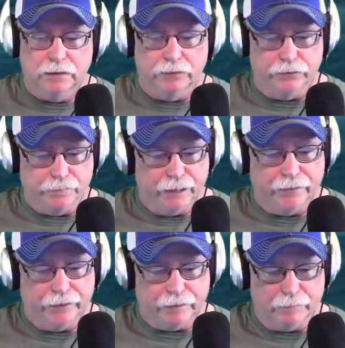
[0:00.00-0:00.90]
So you
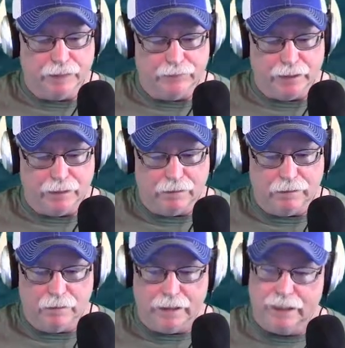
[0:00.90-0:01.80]
might think about that at
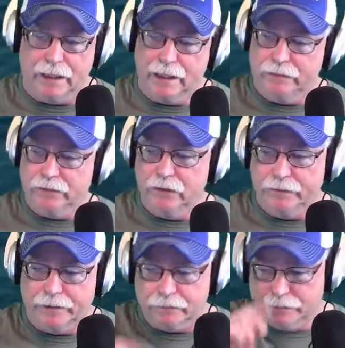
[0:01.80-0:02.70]
all. And
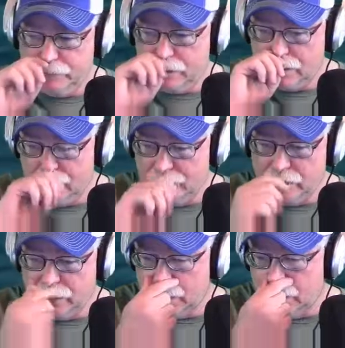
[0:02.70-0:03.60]
that's really become
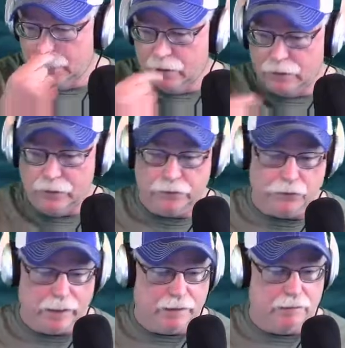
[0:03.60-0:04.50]
a
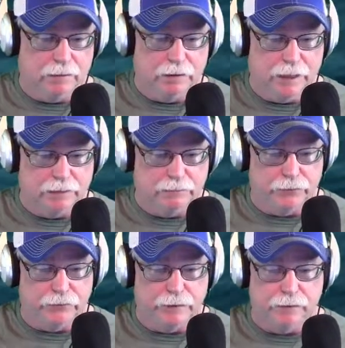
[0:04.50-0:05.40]
trade in the last
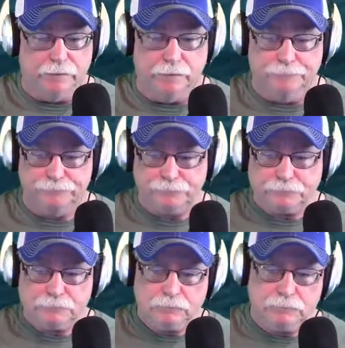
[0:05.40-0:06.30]
few years.
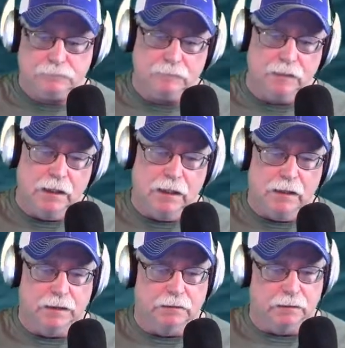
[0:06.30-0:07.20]

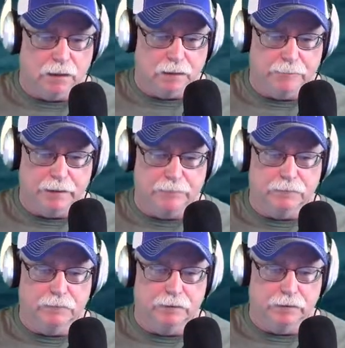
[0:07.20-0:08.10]
Is a lot of
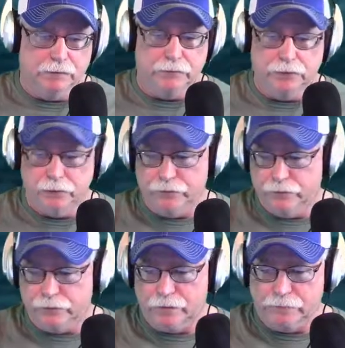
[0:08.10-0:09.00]
people, you're
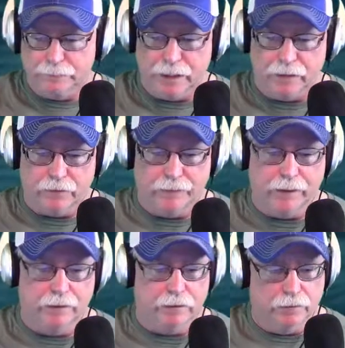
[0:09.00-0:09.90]
looking at spider
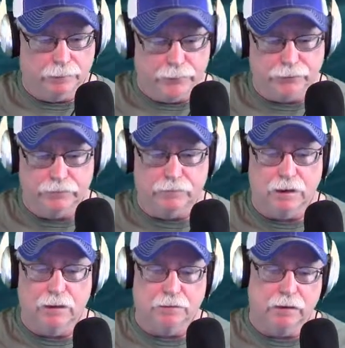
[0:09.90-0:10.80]
rigging or pushing
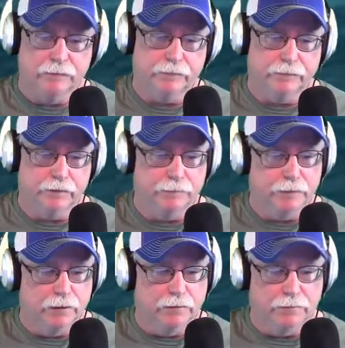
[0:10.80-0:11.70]
rods off the front of the
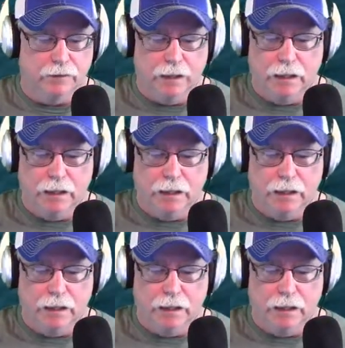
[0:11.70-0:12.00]
boat.